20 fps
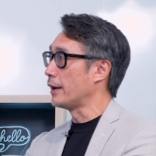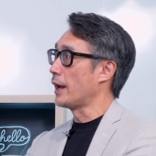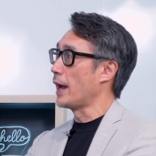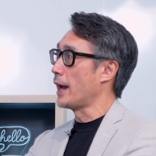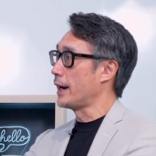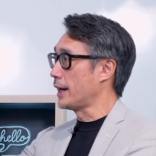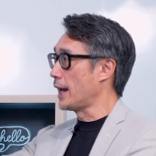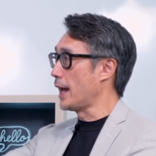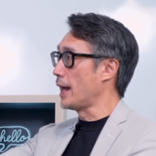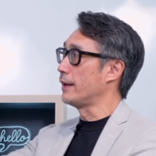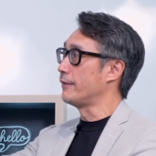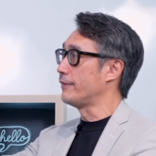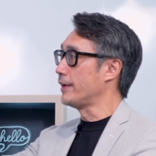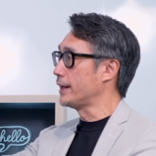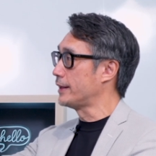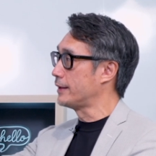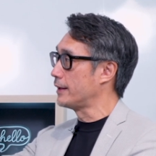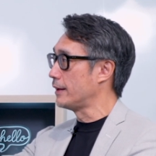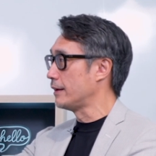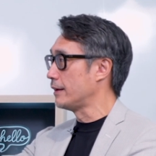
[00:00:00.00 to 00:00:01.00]
at an
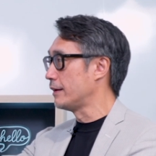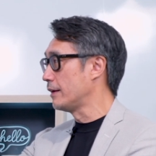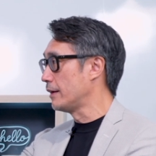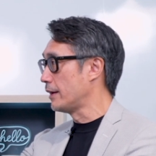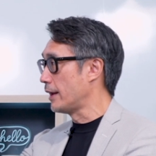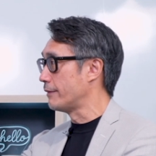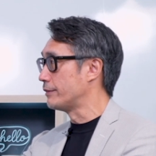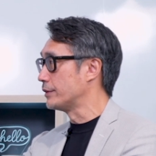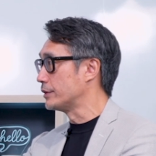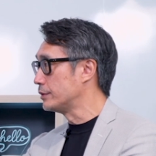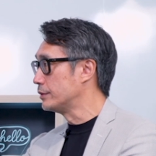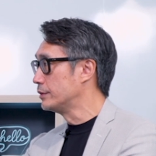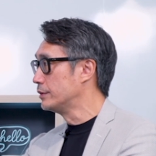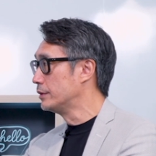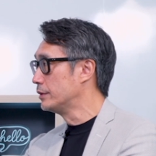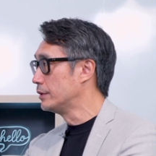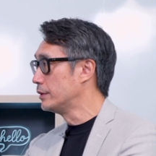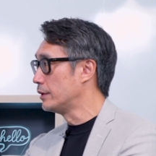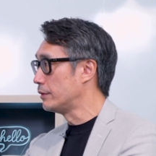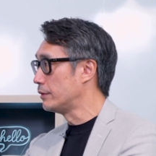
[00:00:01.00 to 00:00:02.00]
elevated level
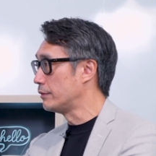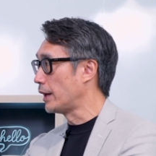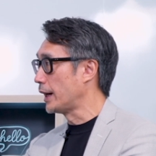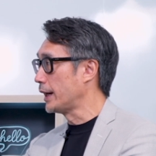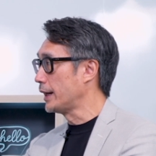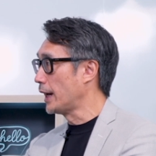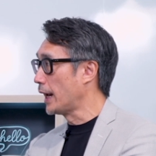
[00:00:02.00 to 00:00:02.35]
right?